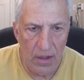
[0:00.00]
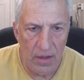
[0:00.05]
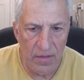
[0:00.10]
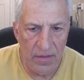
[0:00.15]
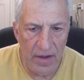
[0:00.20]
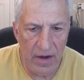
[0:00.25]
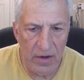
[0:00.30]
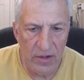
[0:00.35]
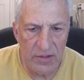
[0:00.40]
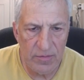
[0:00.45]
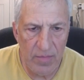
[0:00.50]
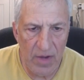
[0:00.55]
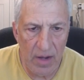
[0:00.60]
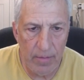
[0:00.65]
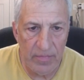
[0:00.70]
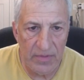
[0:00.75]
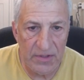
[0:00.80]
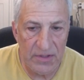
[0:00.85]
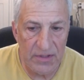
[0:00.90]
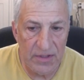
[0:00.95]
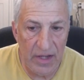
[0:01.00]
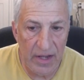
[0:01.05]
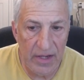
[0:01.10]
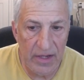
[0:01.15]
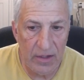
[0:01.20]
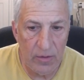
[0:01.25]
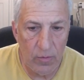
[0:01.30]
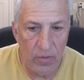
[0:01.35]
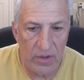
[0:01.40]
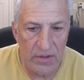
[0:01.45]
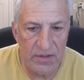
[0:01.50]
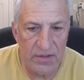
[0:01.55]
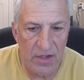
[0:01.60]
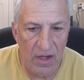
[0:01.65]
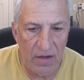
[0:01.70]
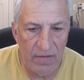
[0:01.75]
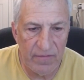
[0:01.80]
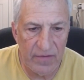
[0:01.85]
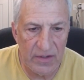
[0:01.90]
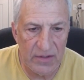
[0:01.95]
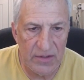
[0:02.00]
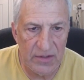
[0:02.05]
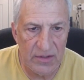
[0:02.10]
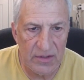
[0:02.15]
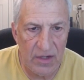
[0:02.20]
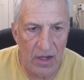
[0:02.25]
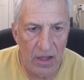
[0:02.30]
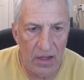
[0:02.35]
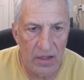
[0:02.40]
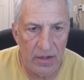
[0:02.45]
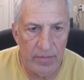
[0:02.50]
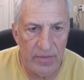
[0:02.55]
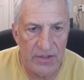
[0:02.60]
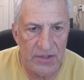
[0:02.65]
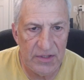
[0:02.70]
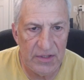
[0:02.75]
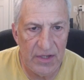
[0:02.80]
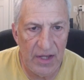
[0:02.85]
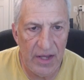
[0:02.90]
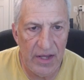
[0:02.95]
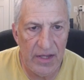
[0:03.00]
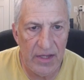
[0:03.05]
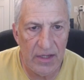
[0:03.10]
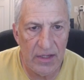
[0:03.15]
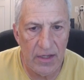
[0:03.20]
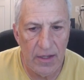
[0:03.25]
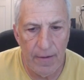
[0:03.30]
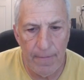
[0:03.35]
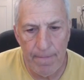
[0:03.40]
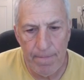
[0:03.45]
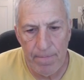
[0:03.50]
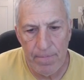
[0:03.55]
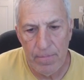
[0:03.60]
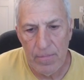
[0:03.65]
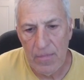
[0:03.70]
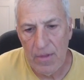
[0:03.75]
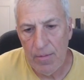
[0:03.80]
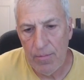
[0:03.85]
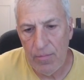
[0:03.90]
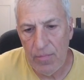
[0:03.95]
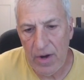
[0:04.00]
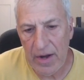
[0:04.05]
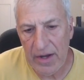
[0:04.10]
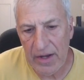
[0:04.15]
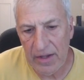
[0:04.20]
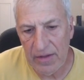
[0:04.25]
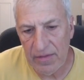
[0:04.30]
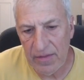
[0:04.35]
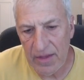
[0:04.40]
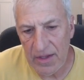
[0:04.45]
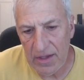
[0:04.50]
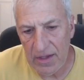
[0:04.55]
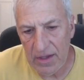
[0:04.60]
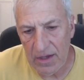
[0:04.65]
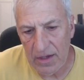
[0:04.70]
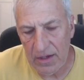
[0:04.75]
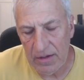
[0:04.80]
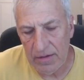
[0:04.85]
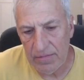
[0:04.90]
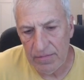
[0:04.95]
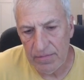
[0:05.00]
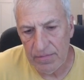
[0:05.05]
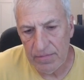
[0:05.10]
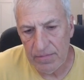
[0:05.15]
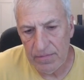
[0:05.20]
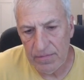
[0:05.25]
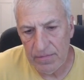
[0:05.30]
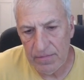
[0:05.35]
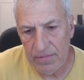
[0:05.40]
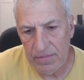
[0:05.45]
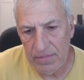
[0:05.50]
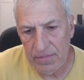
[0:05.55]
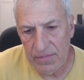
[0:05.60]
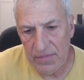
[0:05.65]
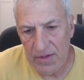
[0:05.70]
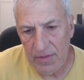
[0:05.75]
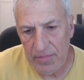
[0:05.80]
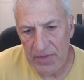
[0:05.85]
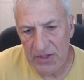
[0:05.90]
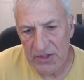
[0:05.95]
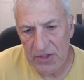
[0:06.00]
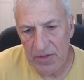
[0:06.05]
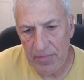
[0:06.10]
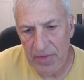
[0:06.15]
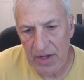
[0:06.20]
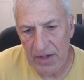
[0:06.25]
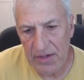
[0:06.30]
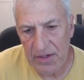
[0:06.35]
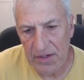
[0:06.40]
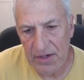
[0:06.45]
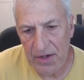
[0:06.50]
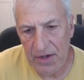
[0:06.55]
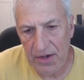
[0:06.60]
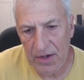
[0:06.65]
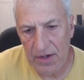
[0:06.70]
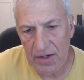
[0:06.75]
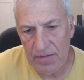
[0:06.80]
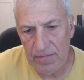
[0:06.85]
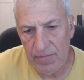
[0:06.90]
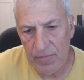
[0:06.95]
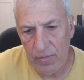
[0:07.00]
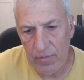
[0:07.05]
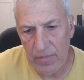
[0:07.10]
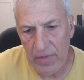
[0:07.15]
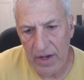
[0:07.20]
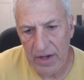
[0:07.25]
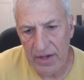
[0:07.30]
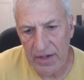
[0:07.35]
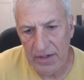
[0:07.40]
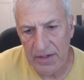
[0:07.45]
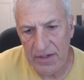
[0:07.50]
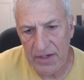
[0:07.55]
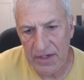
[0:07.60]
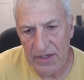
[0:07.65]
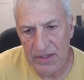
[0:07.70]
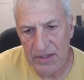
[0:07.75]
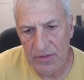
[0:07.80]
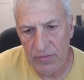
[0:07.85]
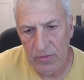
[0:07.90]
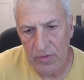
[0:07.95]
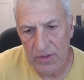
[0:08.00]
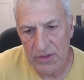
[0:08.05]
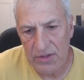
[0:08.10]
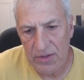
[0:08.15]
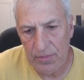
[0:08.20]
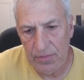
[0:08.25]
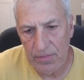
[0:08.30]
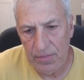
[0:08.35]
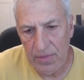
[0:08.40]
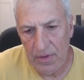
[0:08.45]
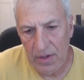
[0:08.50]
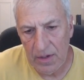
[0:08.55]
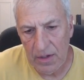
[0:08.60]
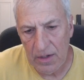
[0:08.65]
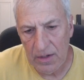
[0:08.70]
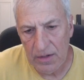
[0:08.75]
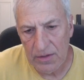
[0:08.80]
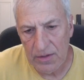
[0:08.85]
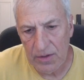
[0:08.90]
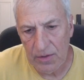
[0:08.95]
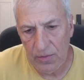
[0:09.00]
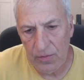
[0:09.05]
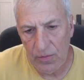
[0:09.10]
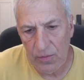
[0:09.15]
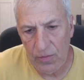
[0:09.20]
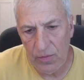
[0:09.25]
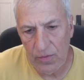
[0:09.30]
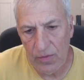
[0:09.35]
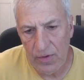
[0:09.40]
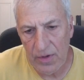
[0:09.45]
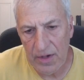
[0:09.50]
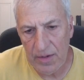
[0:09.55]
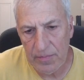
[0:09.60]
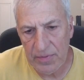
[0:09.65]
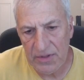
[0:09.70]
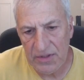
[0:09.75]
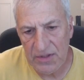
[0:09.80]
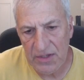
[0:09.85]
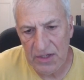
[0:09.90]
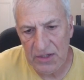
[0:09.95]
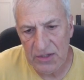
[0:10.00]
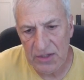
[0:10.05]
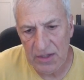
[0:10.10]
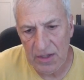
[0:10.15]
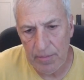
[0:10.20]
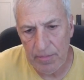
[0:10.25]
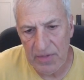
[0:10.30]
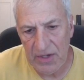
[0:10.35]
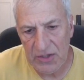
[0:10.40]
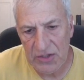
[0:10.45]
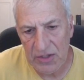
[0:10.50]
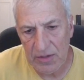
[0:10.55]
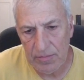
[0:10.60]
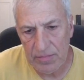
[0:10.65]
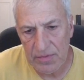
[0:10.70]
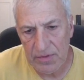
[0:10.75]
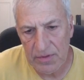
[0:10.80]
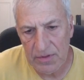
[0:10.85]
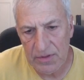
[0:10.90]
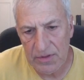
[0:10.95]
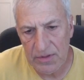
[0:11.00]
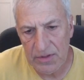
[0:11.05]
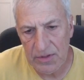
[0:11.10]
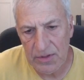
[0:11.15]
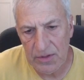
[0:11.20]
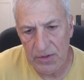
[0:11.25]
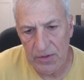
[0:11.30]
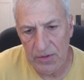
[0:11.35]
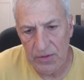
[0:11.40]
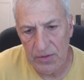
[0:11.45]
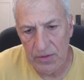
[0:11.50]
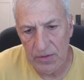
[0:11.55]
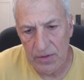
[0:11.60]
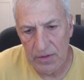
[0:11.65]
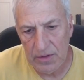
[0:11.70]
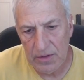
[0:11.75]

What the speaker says: there's my mistake. What Stockfish is calling a mistake, bringing the bishop out to here. My intention was to reposition the bishop to